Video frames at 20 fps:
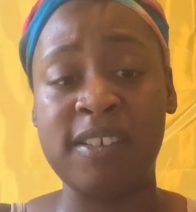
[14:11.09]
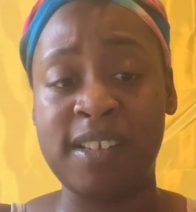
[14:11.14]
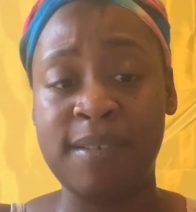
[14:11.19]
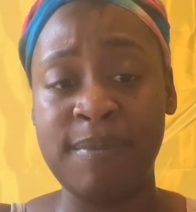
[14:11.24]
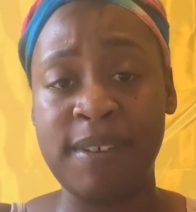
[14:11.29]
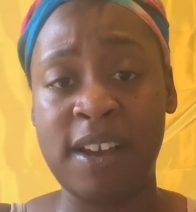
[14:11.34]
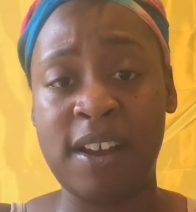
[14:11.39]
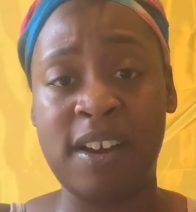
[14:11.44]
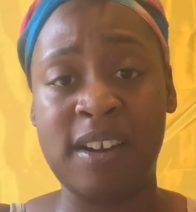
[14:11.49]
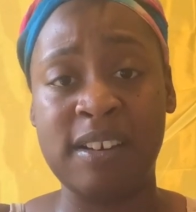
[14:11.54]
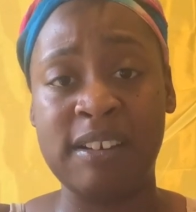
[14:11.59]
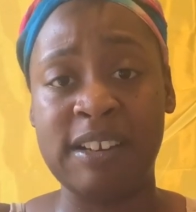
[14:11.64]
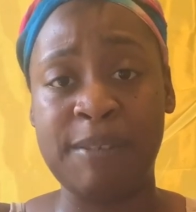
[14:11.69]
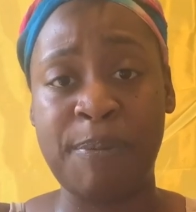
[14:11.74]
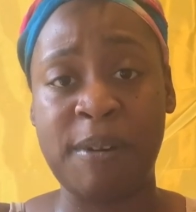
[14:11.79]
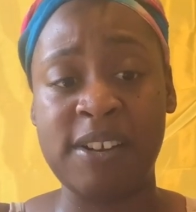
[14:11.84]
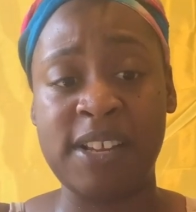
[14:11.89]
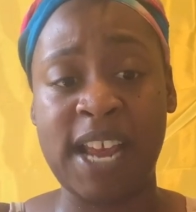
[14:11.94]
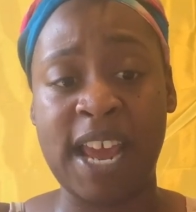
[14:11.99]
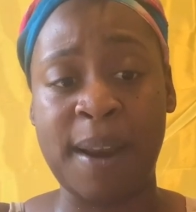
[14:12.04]
Some of y'all, this
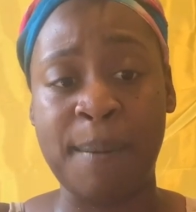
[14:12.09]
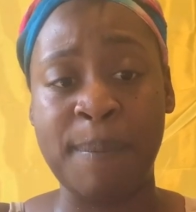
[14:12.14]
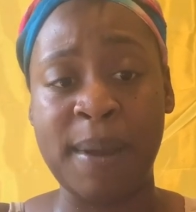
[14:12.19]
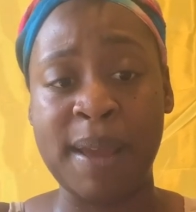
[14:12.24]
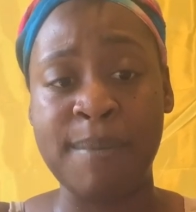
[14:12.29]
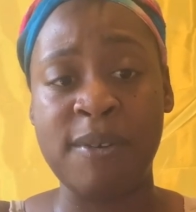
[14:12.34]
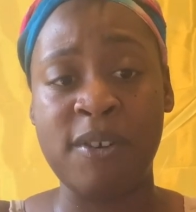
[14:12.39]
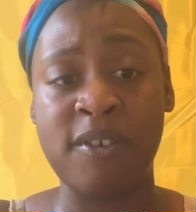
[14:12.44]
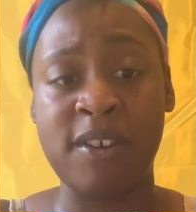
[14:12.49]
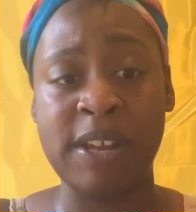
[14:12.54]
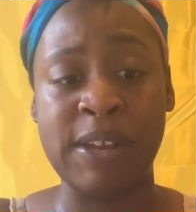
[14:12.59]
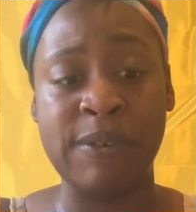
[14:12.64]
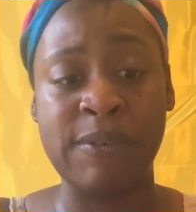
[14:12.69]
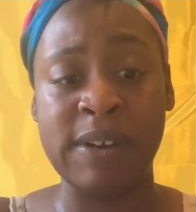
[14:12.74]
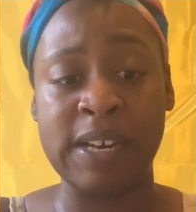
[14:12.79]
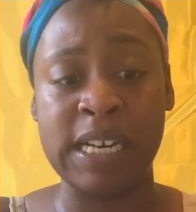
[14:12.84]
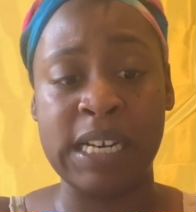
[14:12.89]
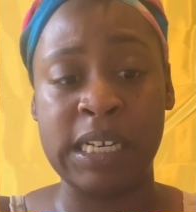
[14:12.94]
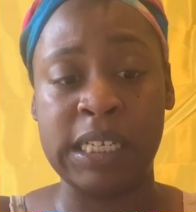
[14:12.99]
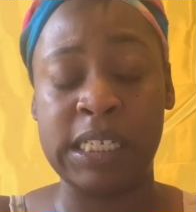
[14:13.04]
person had a baby on you,
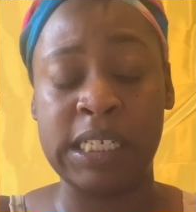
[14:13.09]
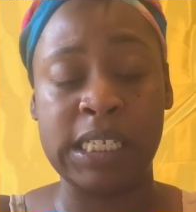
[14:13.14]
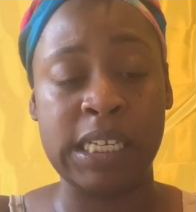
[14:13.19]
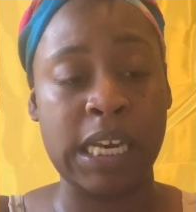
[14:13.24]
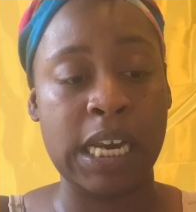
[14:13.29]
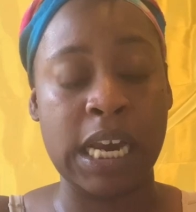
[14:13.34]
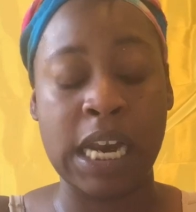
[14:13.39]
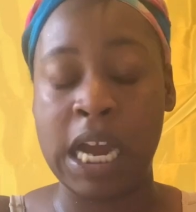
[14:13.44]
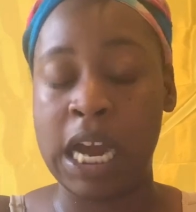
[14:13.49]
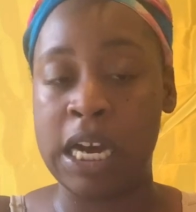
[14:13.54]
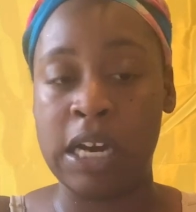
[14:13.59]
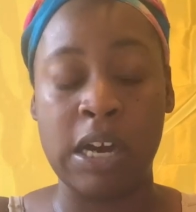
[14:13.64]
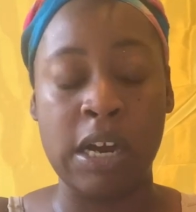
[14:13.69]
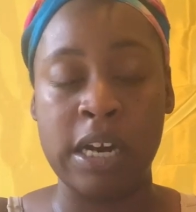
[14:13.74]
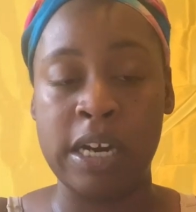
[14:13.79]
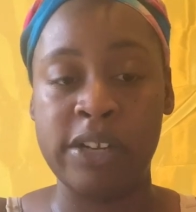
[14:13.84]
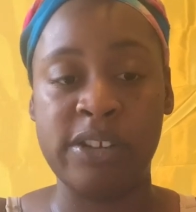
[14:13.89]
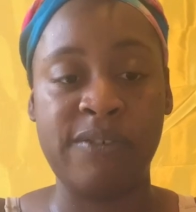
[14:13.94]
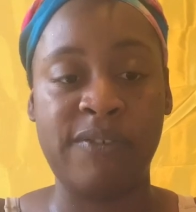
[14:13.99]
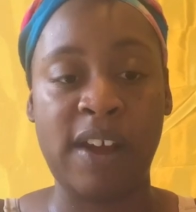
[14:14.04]
and it's not
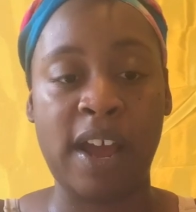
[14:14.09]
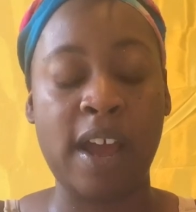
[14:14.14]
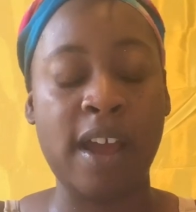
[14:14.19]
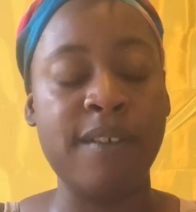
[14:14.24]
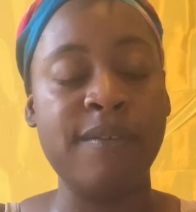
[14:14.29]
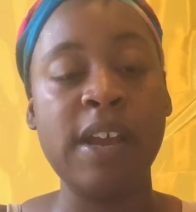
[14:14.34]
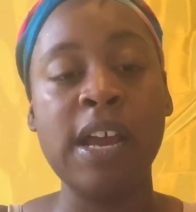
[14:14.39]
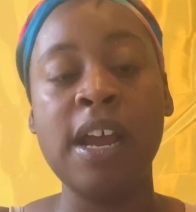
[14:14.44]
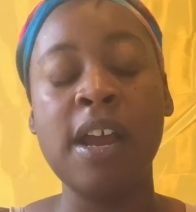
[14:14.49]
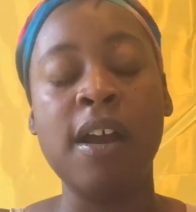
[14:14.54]
gonna survive.